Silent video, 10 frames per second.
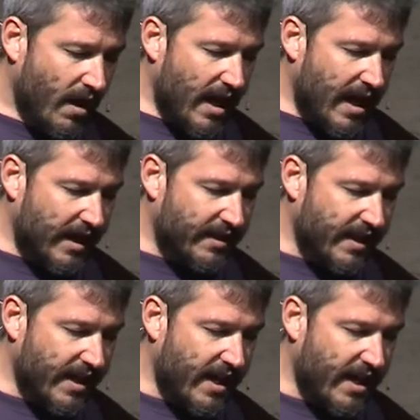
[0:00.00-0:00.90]
And
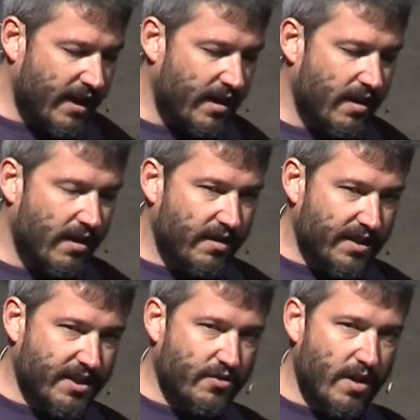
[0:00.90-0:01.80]

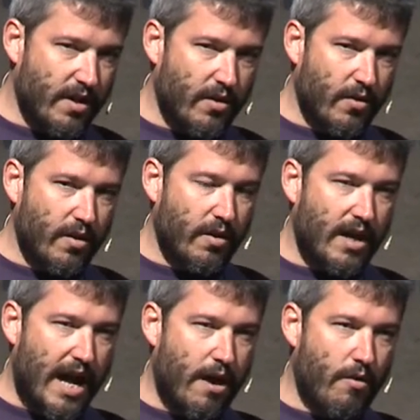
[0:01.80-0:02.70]
this is
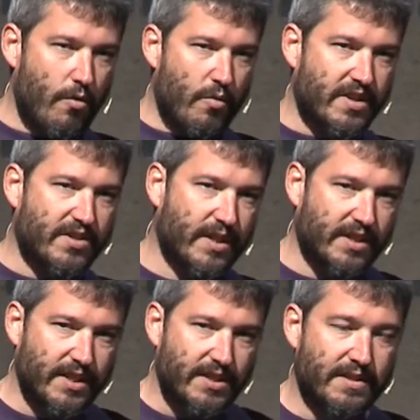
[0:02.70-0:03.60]
how we
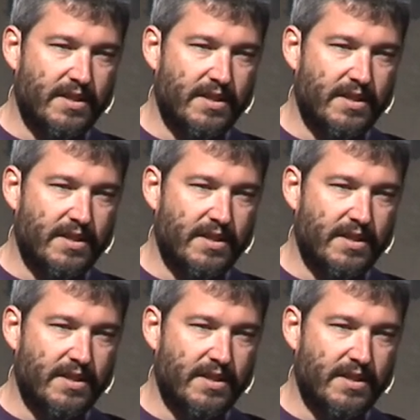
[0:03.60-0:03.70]
started